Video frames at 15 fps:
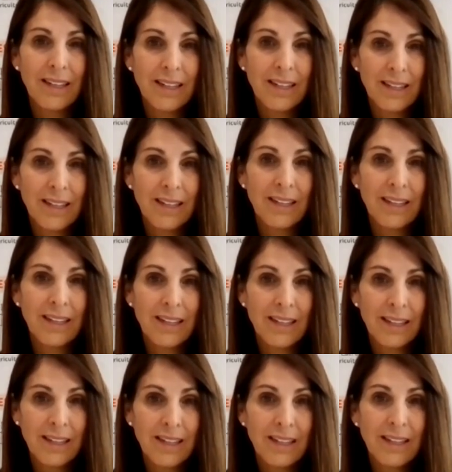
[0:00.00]

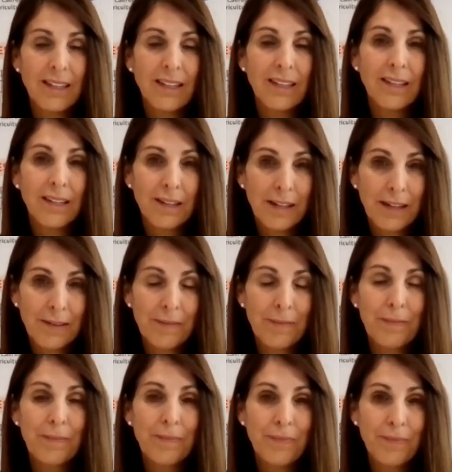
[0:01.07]

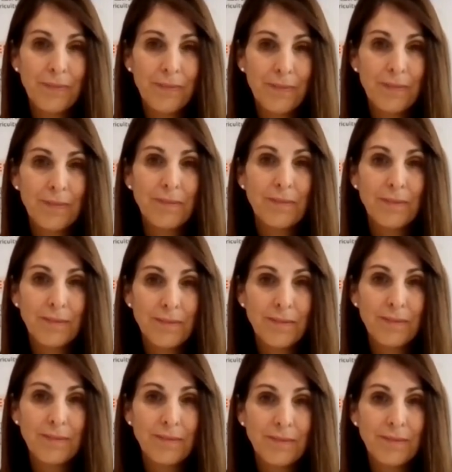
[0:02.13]

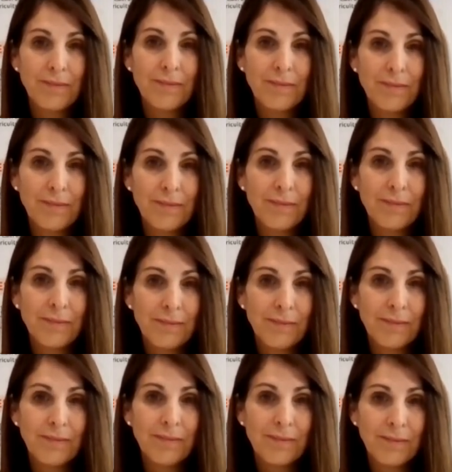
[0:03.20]

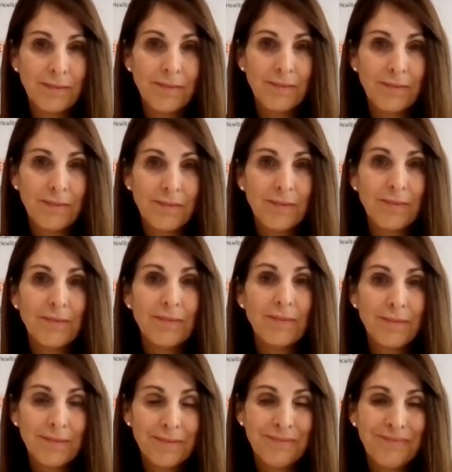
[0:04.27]

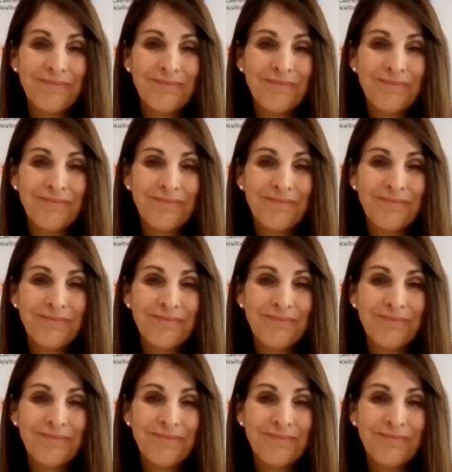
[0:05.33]
(not speaking)